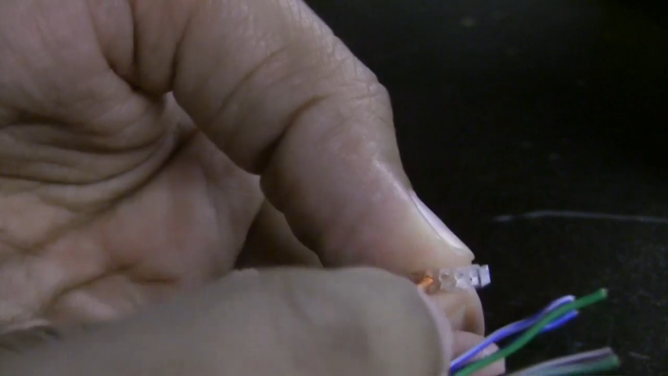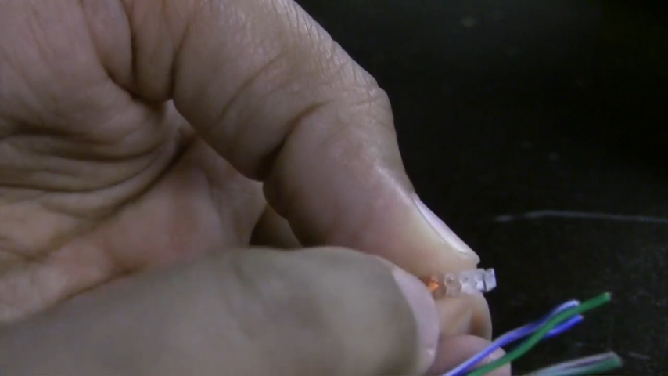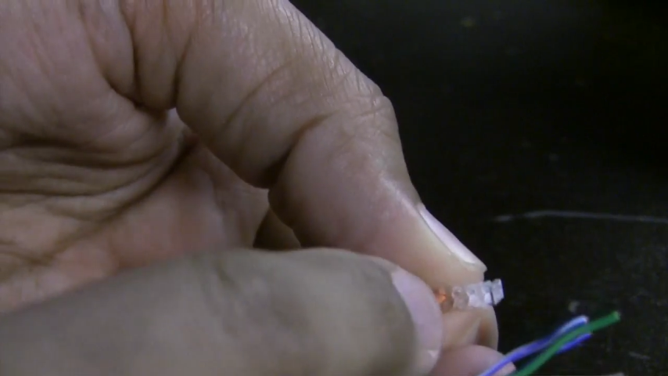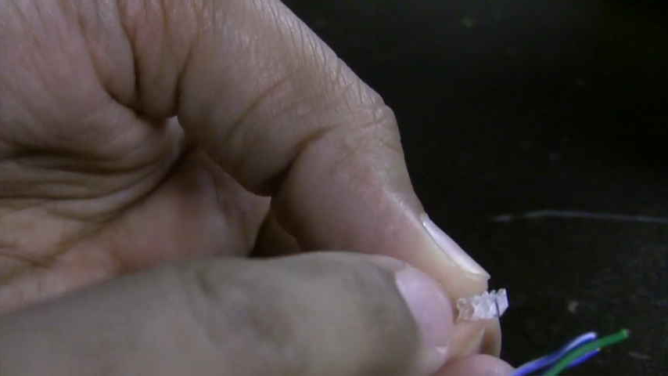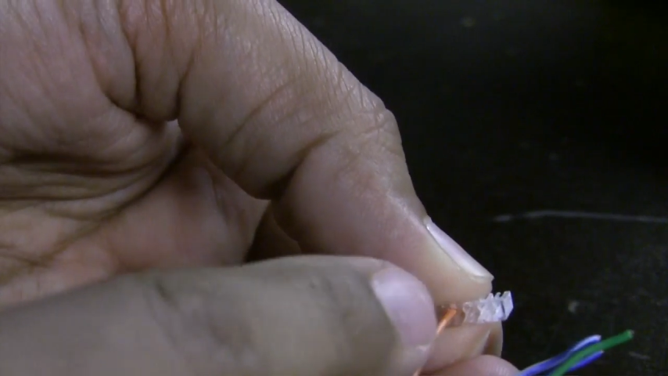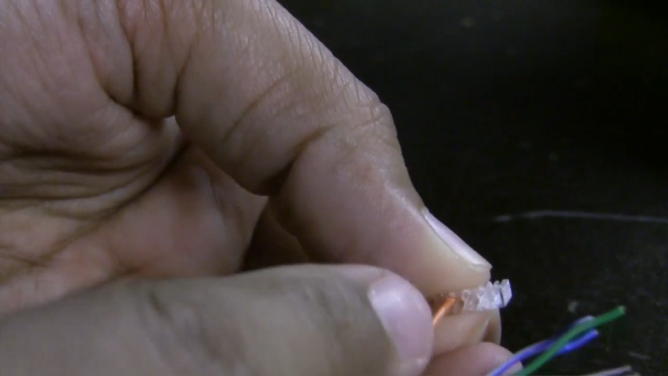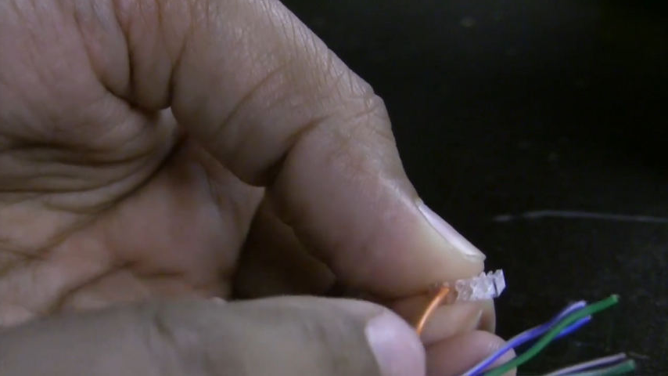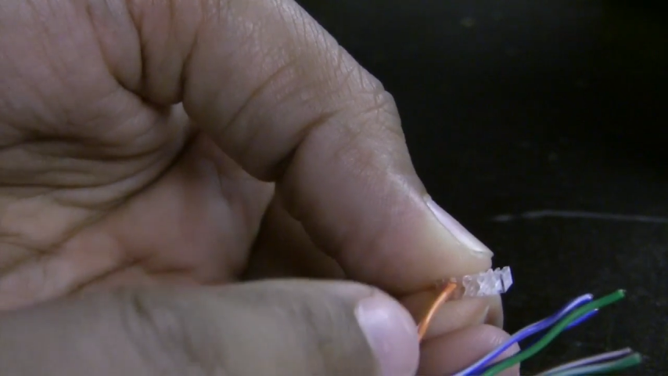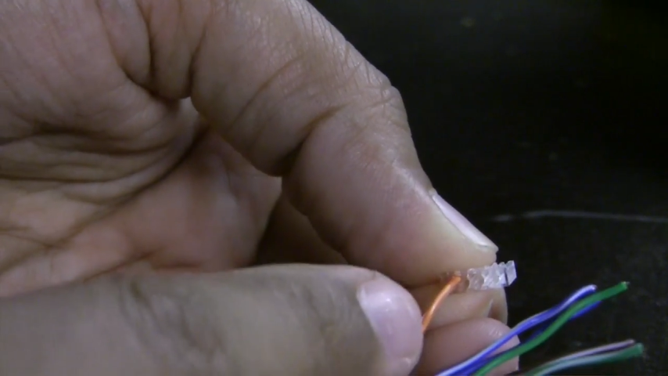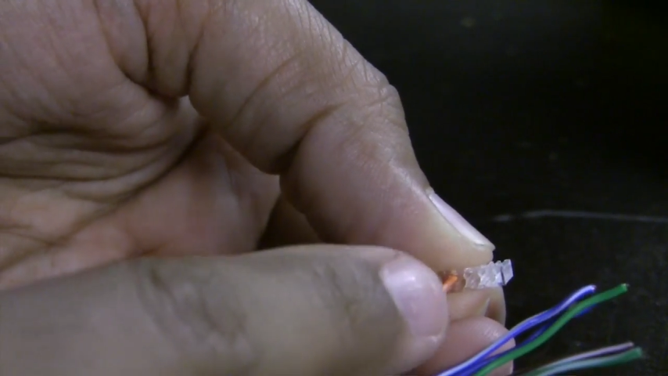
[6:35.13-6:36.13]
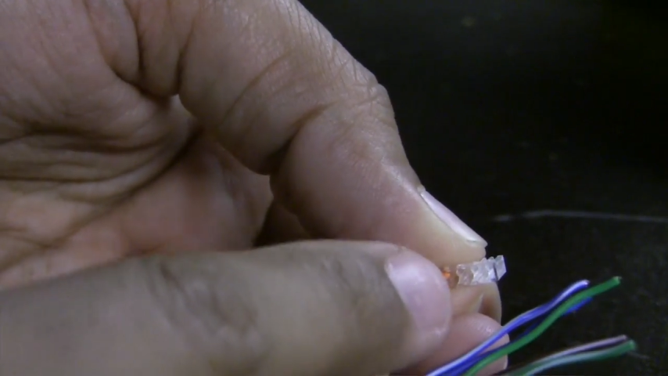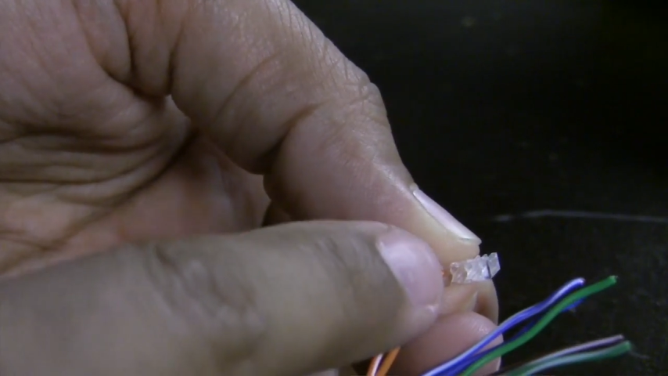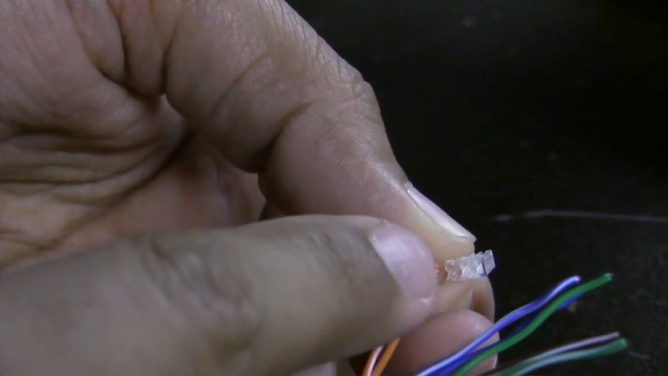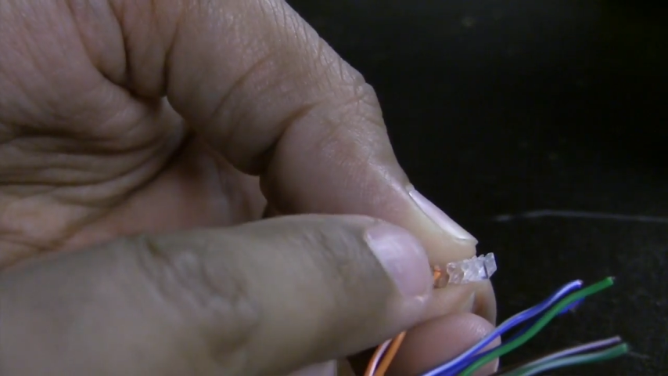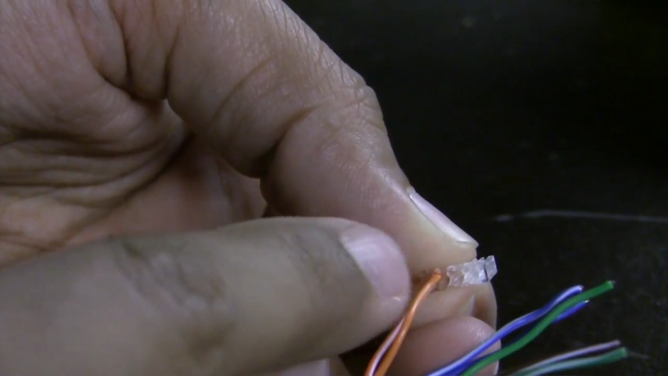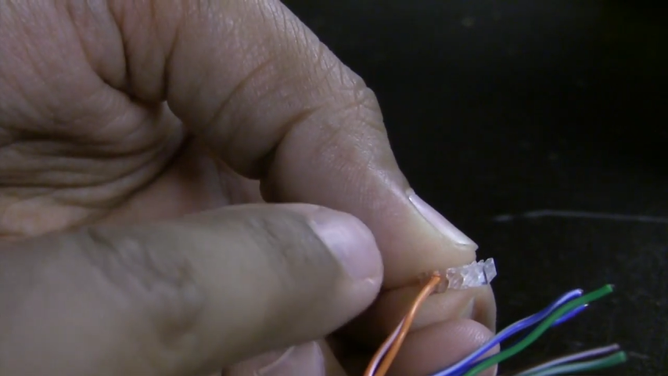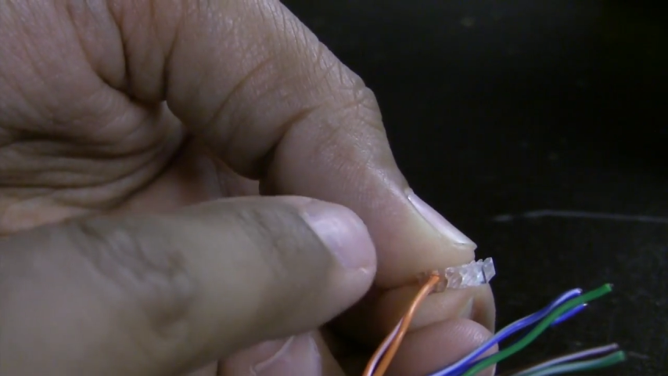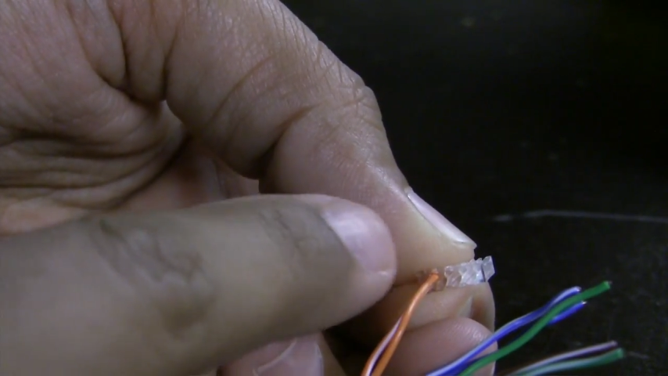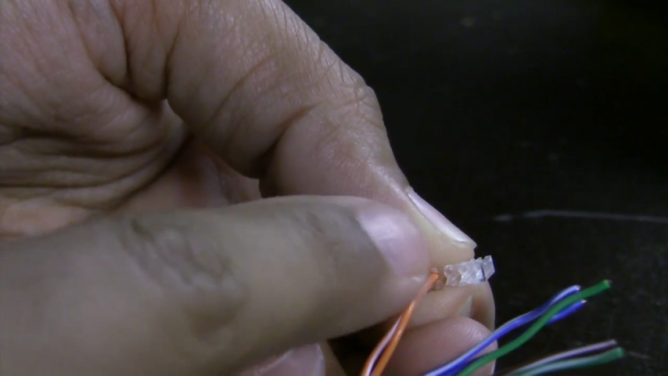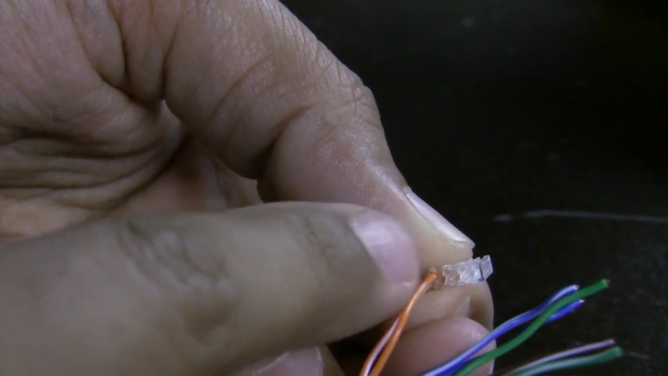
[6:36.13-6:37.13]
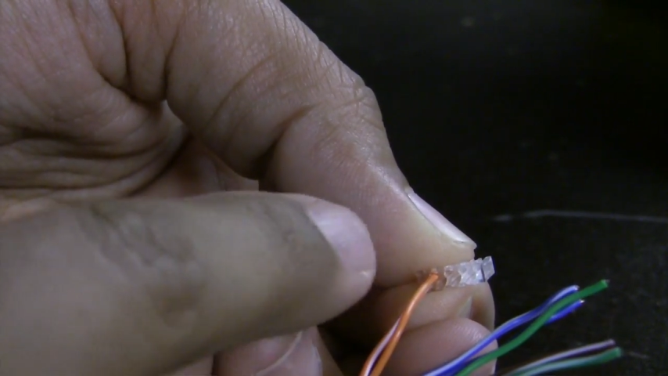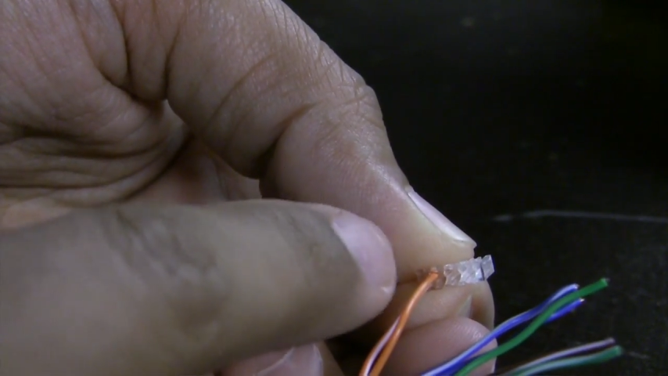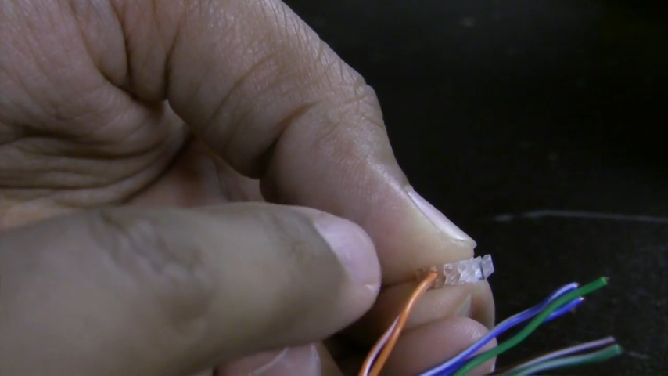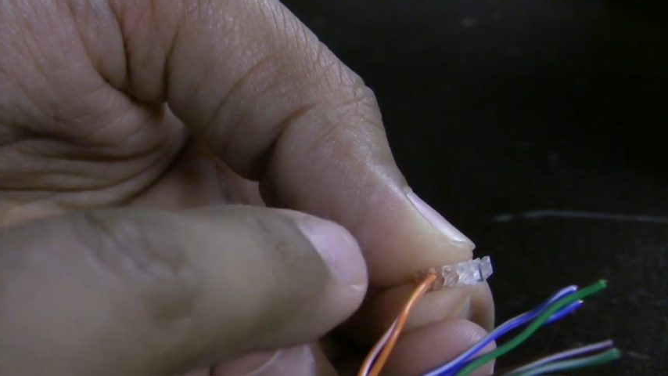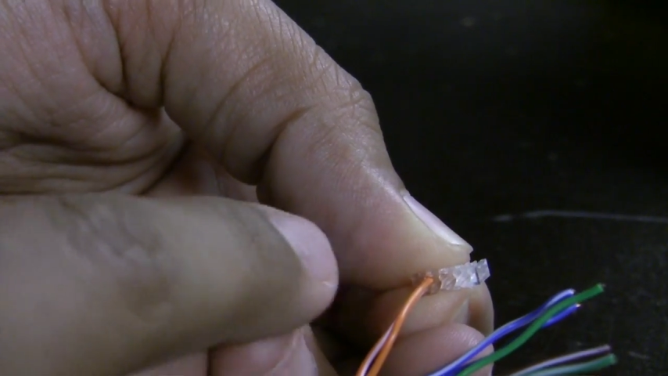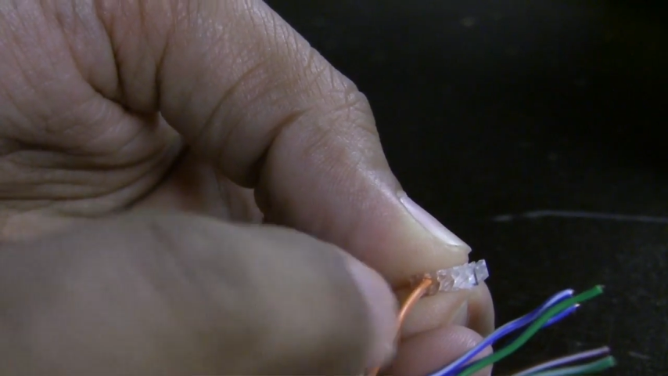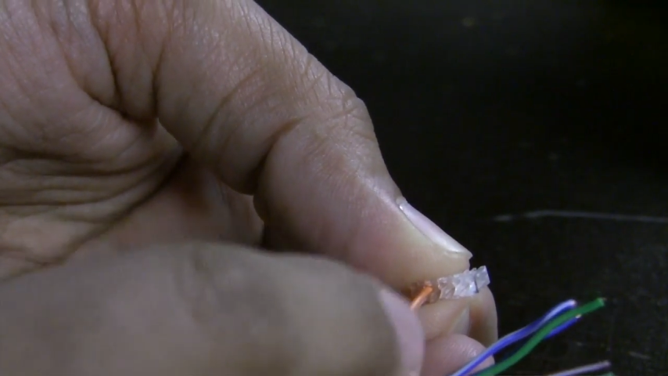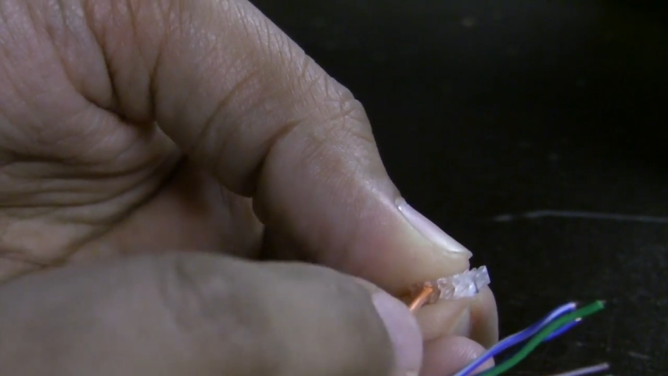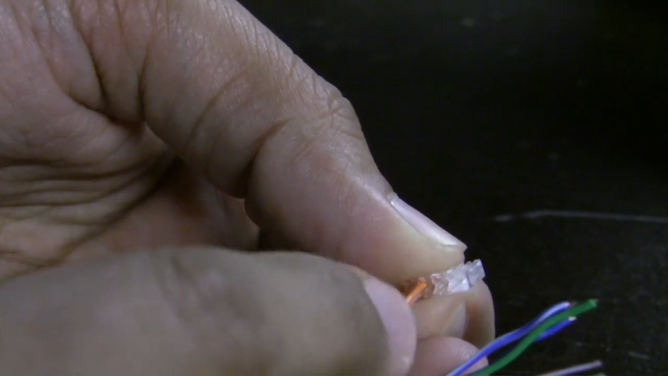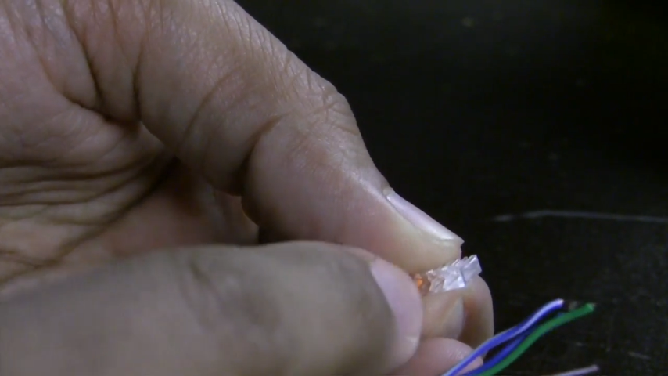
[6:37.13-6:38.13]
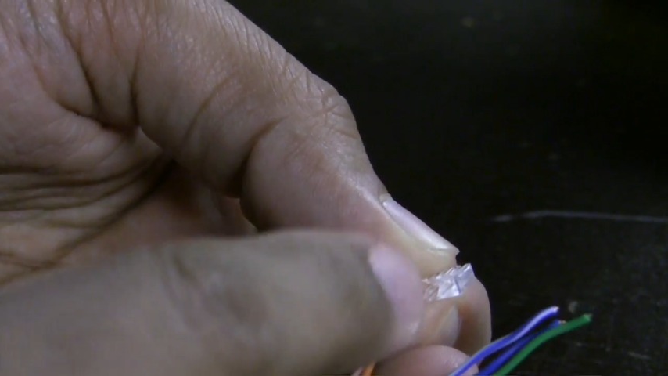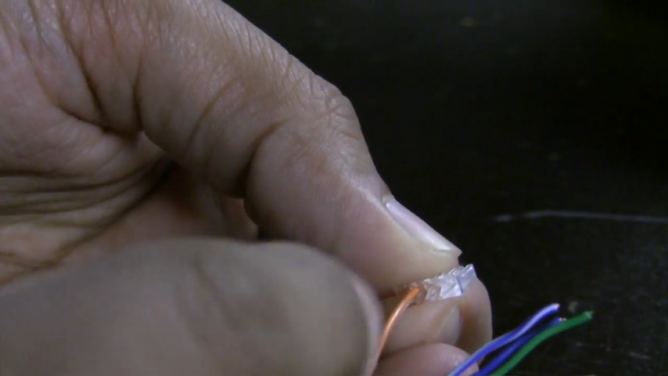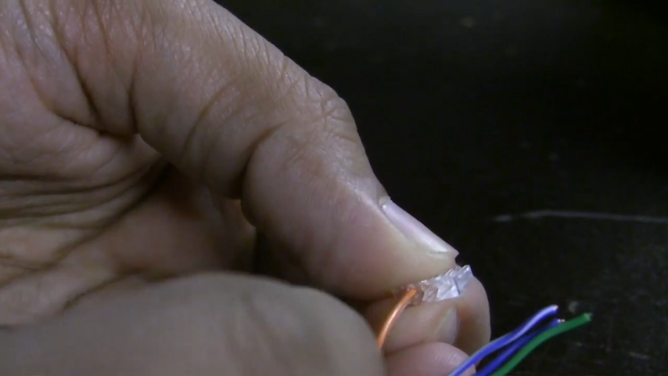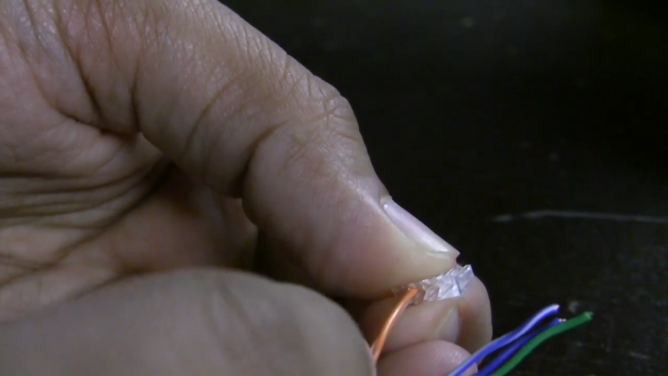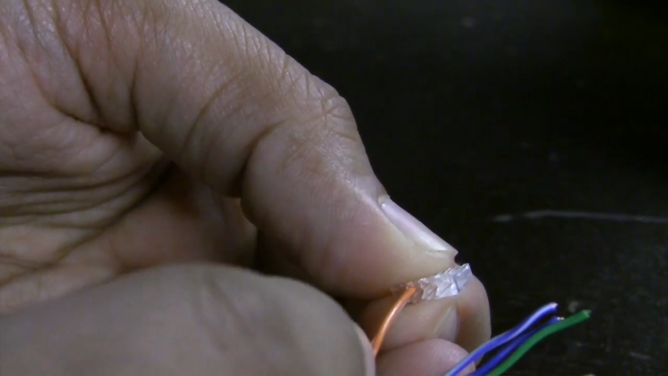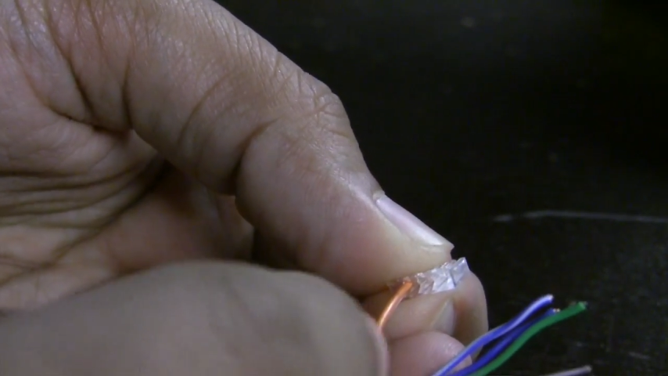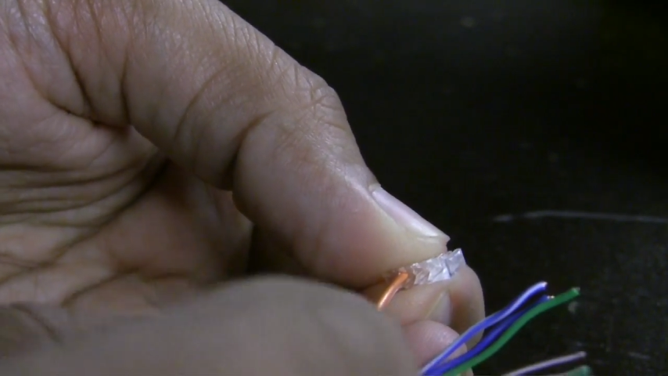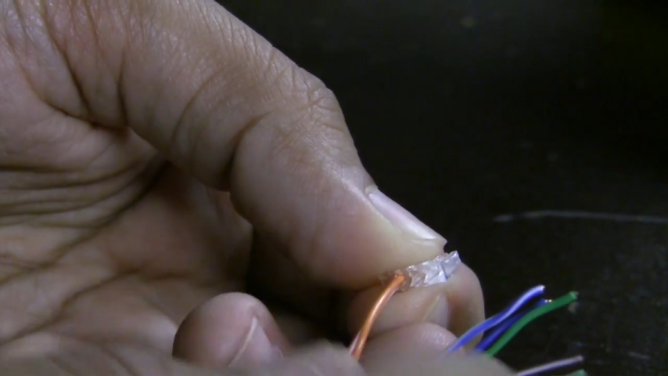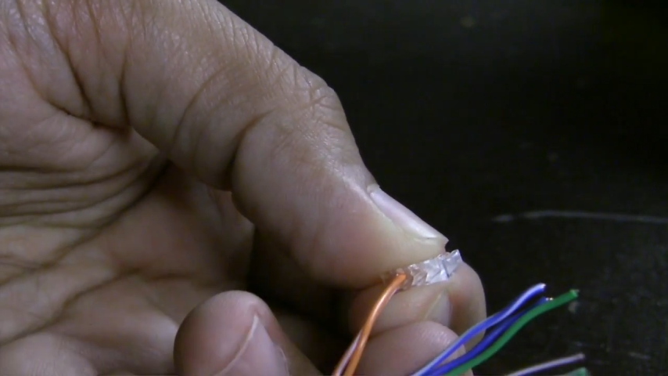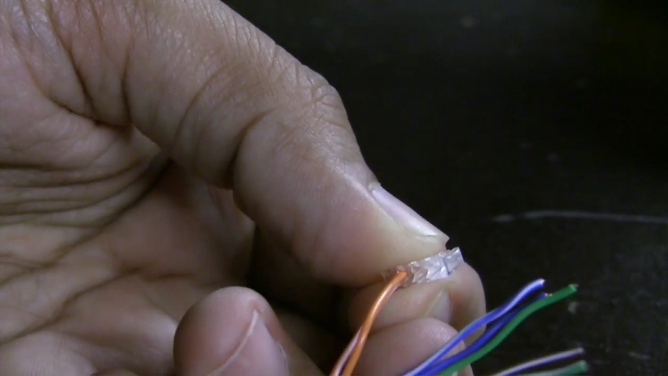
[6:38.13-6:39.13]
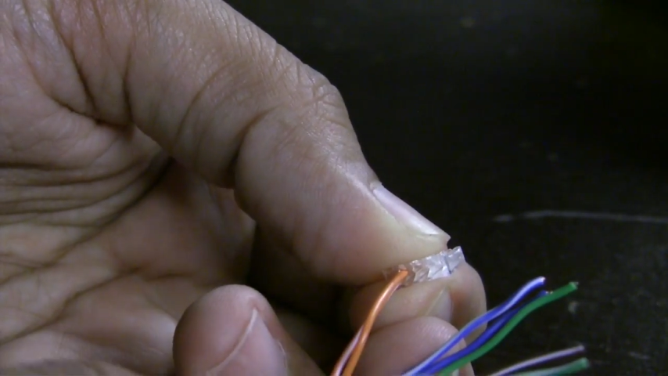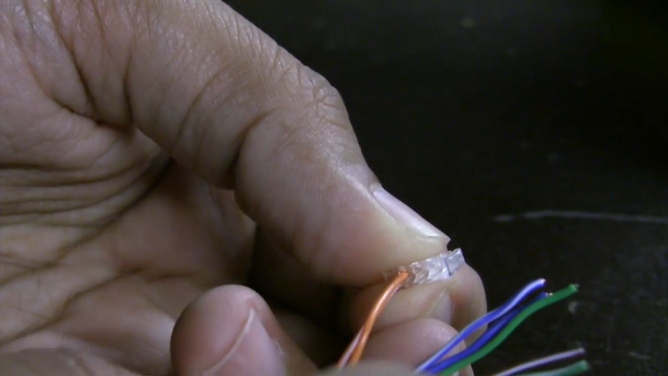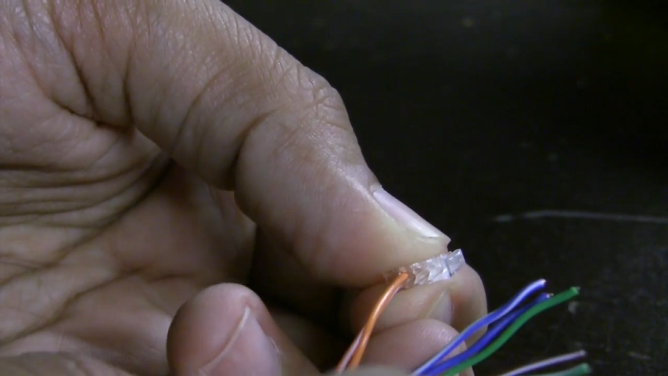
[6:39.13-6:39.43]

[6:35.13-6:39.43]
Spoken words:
[unreadable: no face in view]